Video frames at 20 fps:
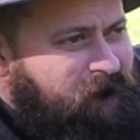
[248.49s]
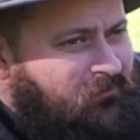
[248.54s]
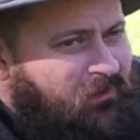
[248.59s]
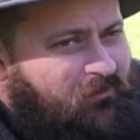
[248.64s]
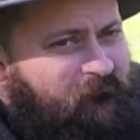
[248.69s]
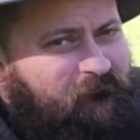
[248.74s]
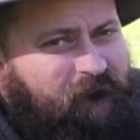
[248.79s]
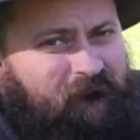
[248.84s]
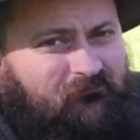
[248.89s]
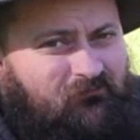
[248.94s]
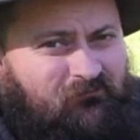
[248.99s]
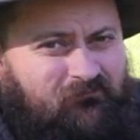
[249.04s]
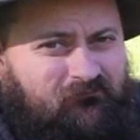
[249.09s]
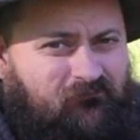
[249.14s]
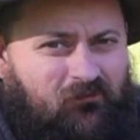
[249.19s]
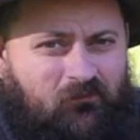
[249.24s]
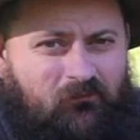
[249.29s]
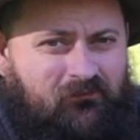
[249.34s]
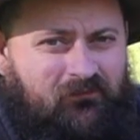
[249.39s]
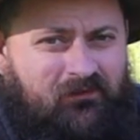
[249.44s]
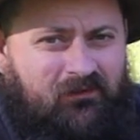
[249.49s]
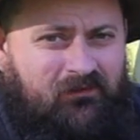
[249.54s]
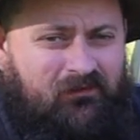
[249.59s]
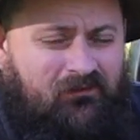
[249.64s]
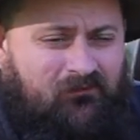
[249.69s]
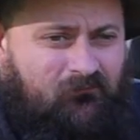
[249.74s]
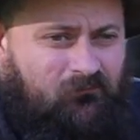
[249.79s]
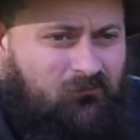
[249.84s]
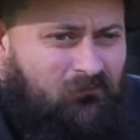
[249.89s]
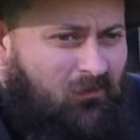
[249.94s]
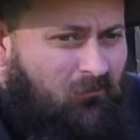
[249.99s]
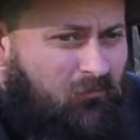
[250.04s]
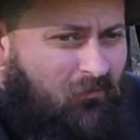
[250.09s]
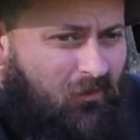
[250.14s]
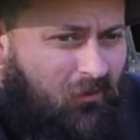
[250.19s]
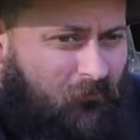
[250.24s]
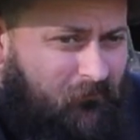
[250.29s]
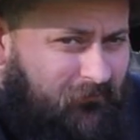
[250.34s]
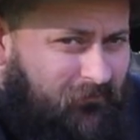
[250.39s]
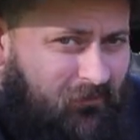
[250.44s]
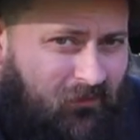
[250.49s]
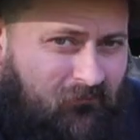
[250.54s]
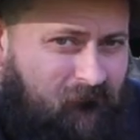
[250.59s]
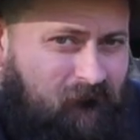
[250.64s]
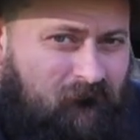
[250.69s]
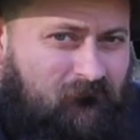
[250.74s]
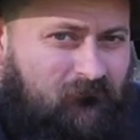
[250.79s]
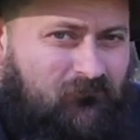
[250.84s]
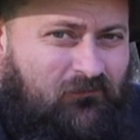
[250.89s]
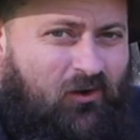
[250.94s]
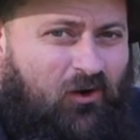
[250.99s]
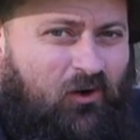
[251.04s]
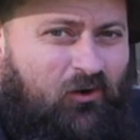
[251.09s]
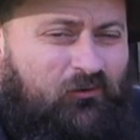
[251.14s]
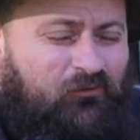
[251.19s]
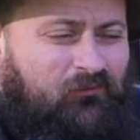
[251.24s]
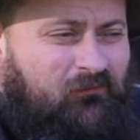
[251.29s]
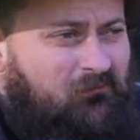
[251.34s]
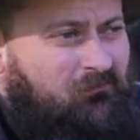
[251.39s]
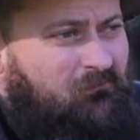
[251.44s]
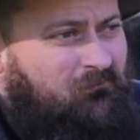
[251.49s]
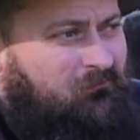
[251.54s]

$100 Dominator. Will I buy them again? No.